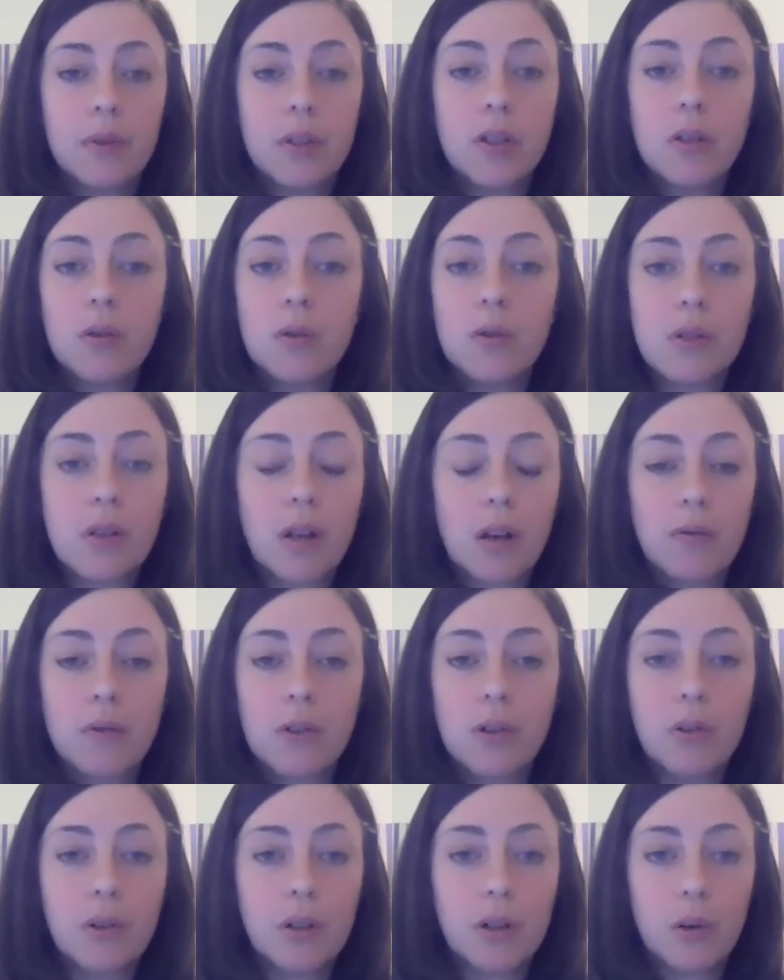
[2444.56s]
use of
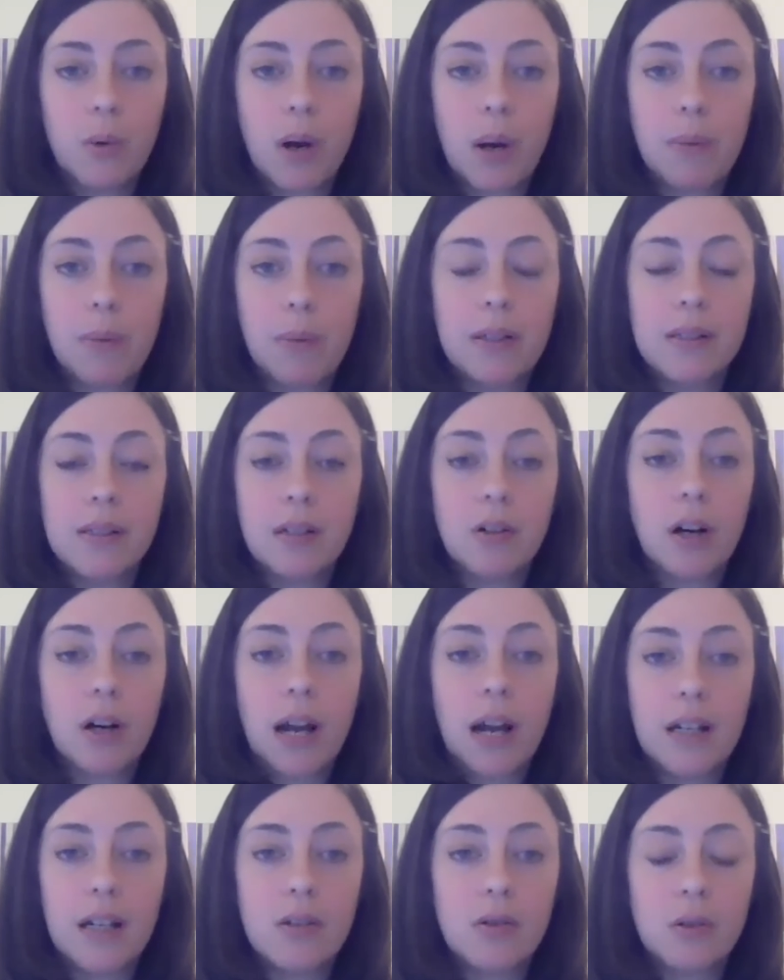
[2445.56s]
nuclear weapons under
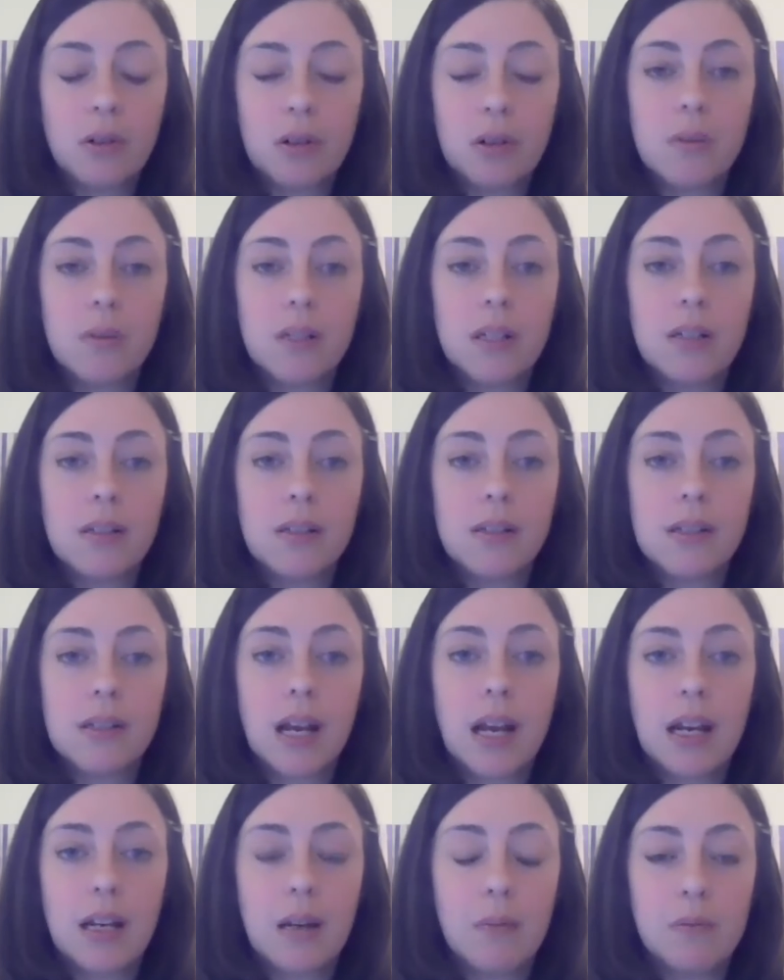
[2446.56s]
any circumstances
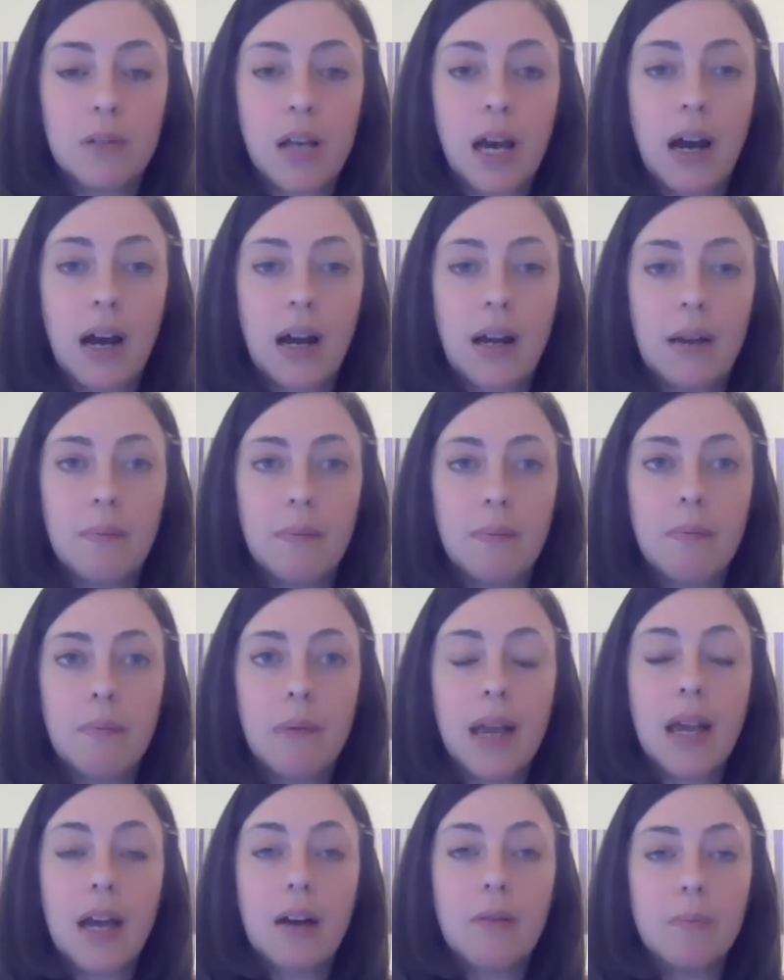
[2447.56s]
at any time
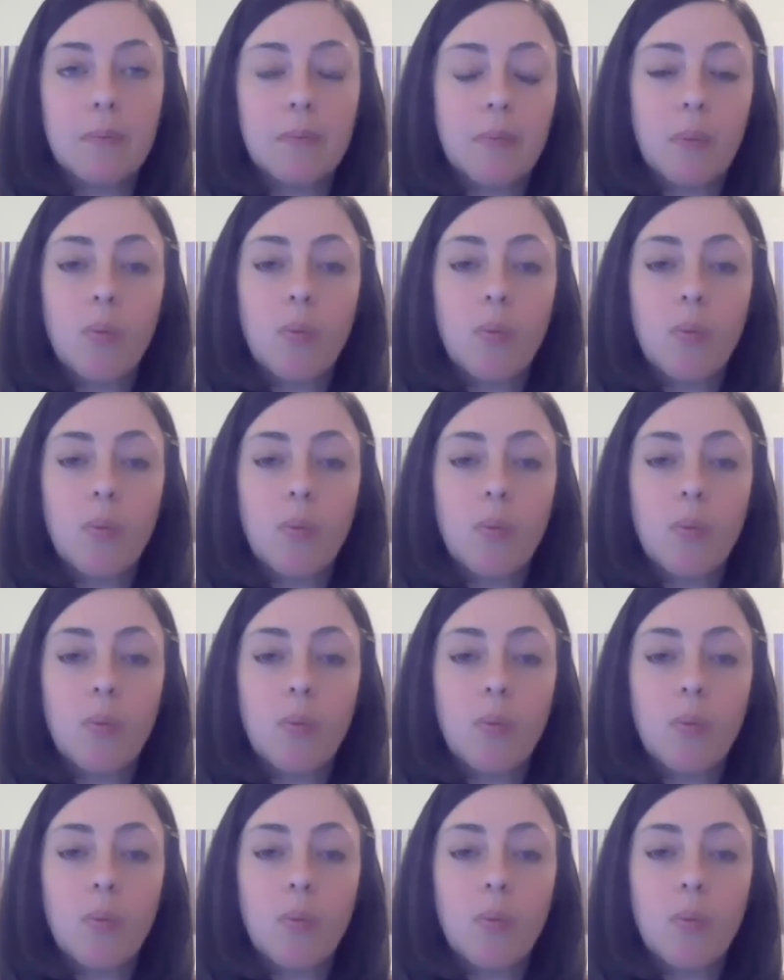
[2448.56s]
may have,